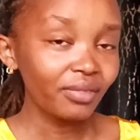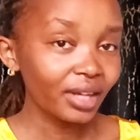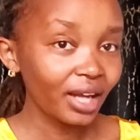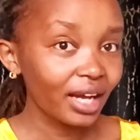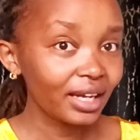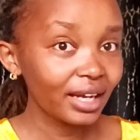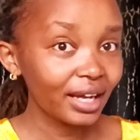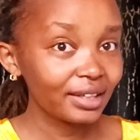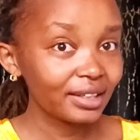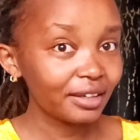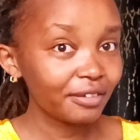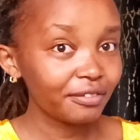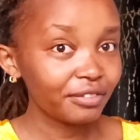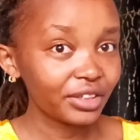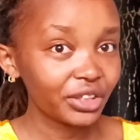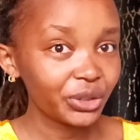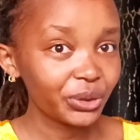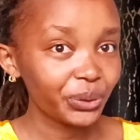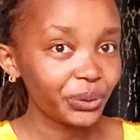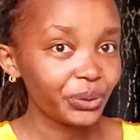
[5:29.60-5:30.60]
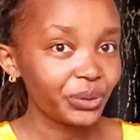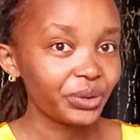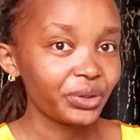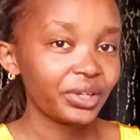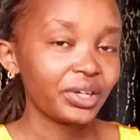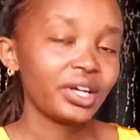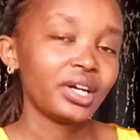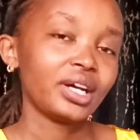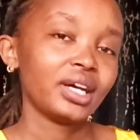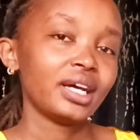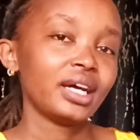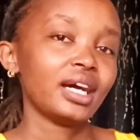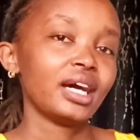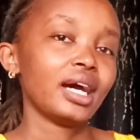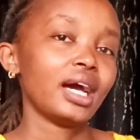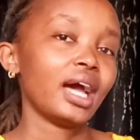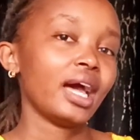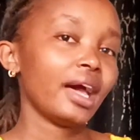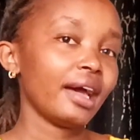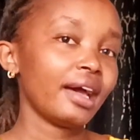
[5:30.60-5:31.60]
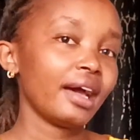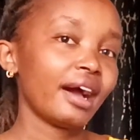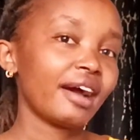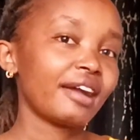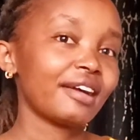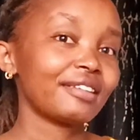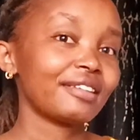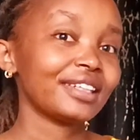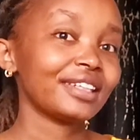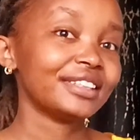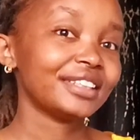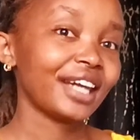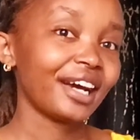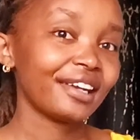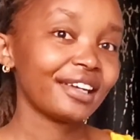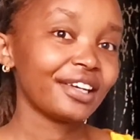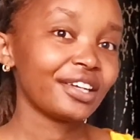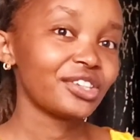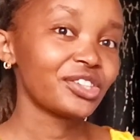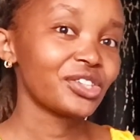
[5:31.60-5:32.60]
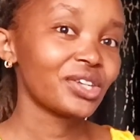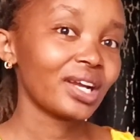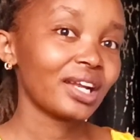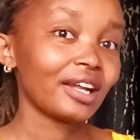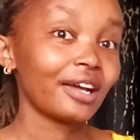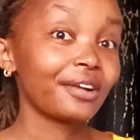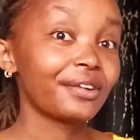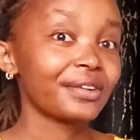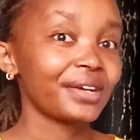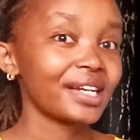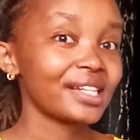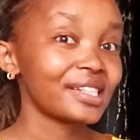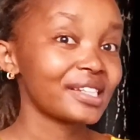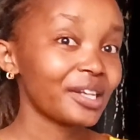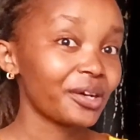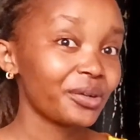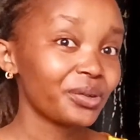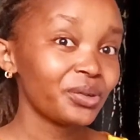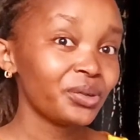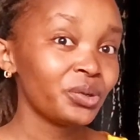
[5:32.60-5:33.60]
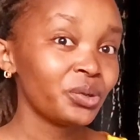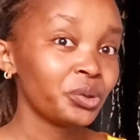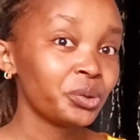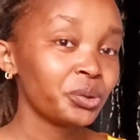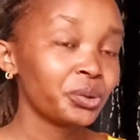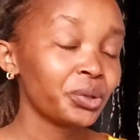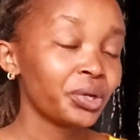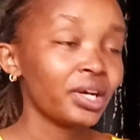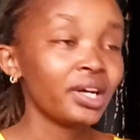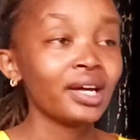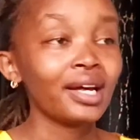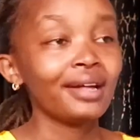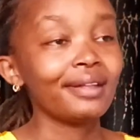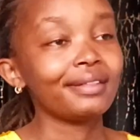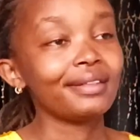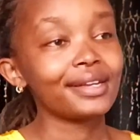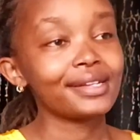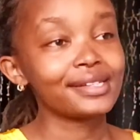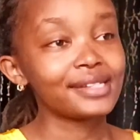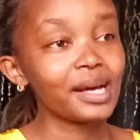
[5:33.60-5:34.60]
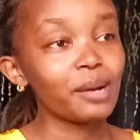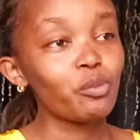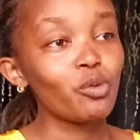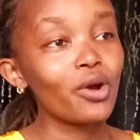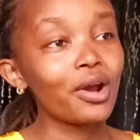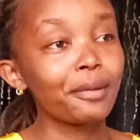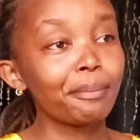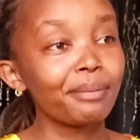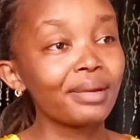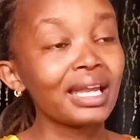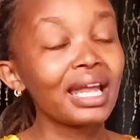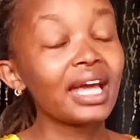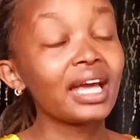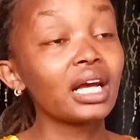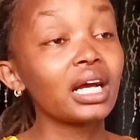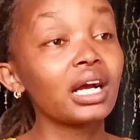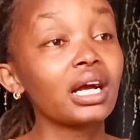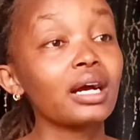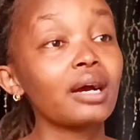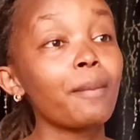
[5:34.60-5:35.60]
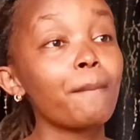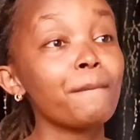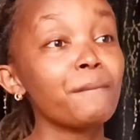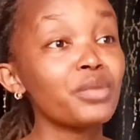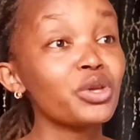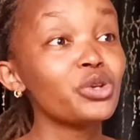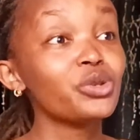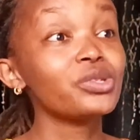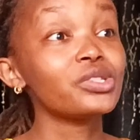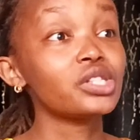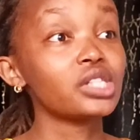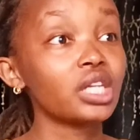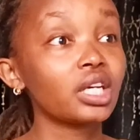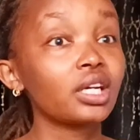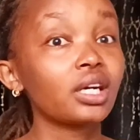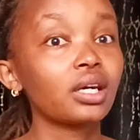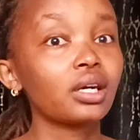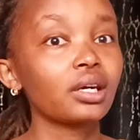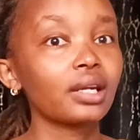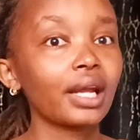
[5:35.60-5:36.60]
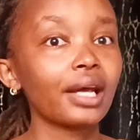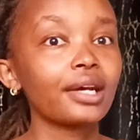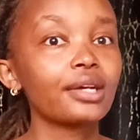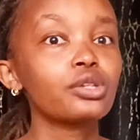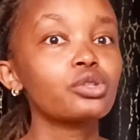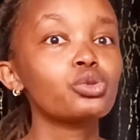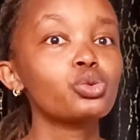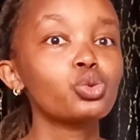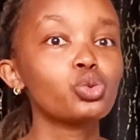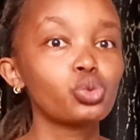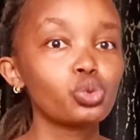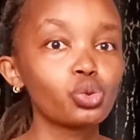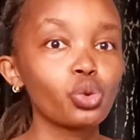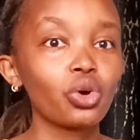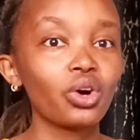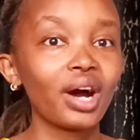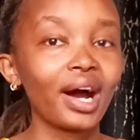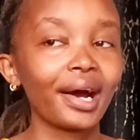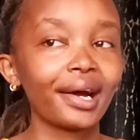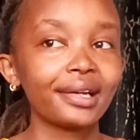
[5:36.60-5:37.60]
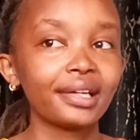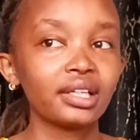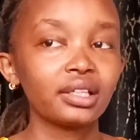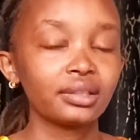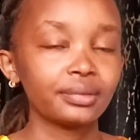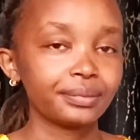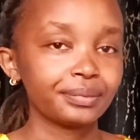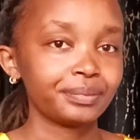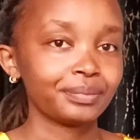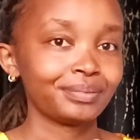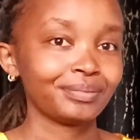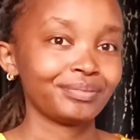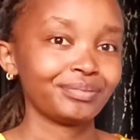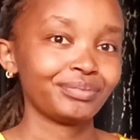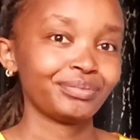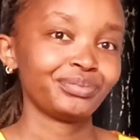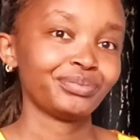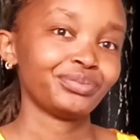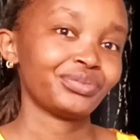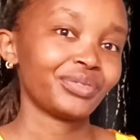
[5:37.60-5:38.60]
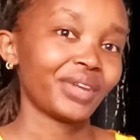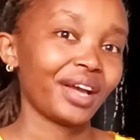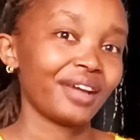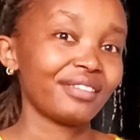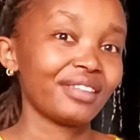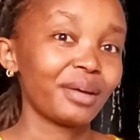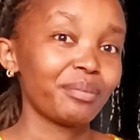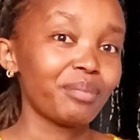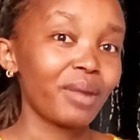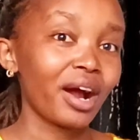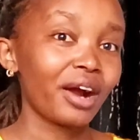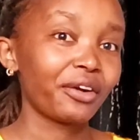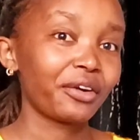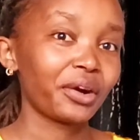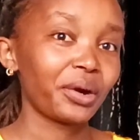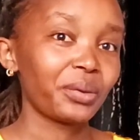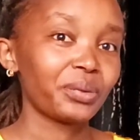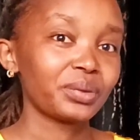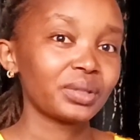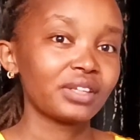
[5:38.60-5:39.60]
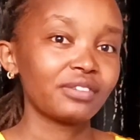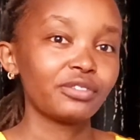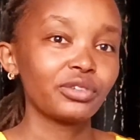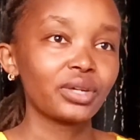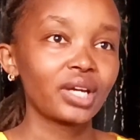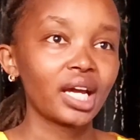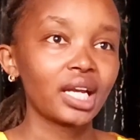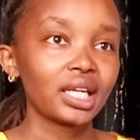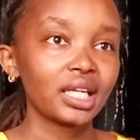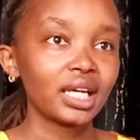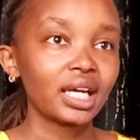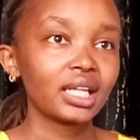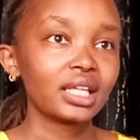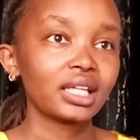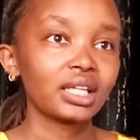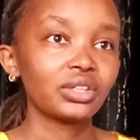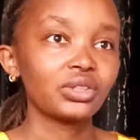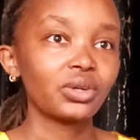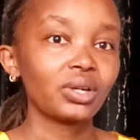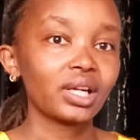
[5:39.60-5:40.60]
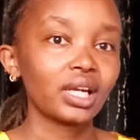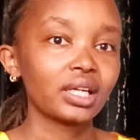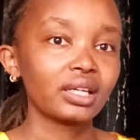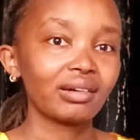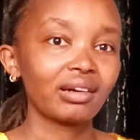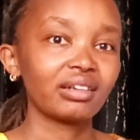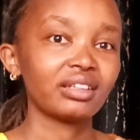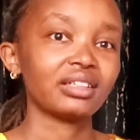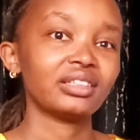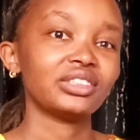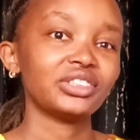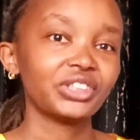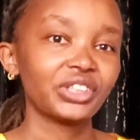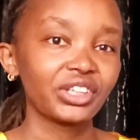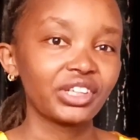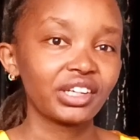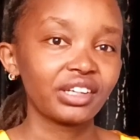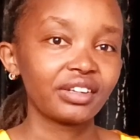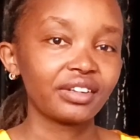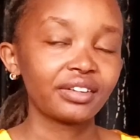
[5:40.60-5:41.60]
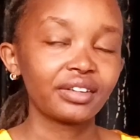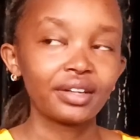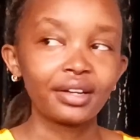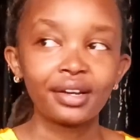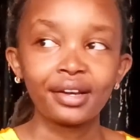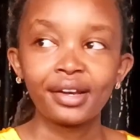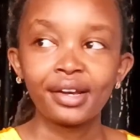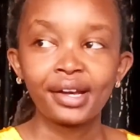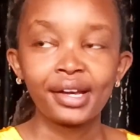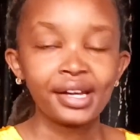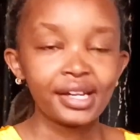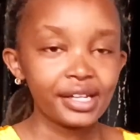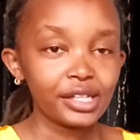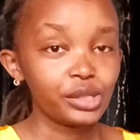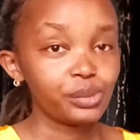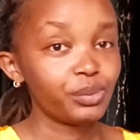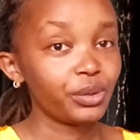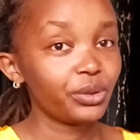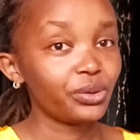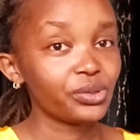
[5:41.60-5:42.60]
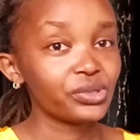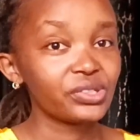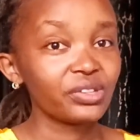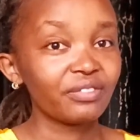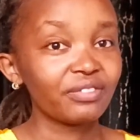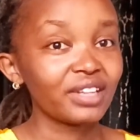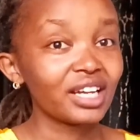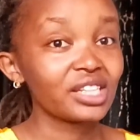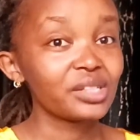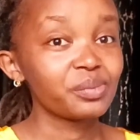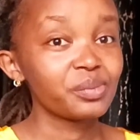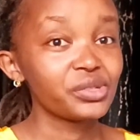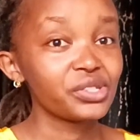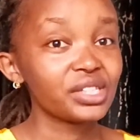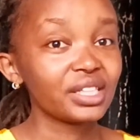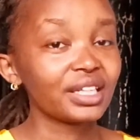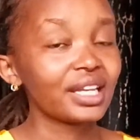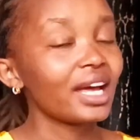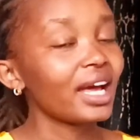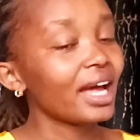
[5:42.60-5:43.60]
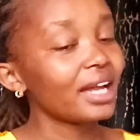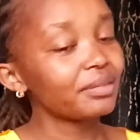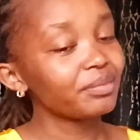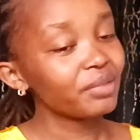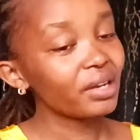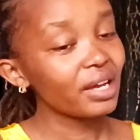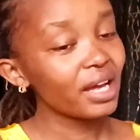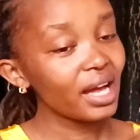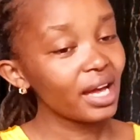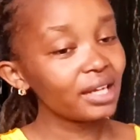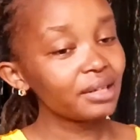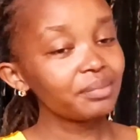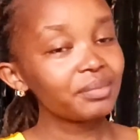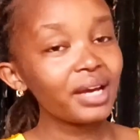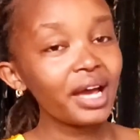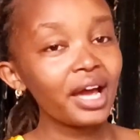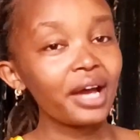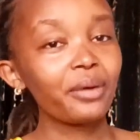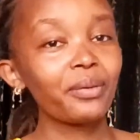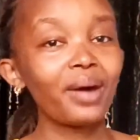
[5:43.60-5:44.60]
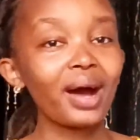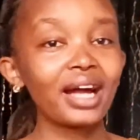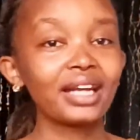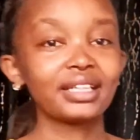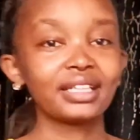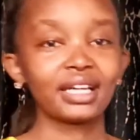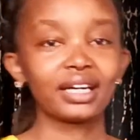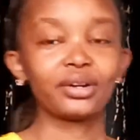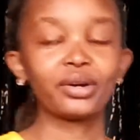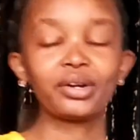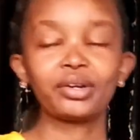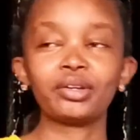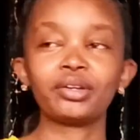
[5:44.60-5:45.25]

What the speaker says: another video. Hey, another challenge. Like right now, there's someone playing music like so hard in the background. If you can hear the door like shaking, it's because of that music. And me, I wonder,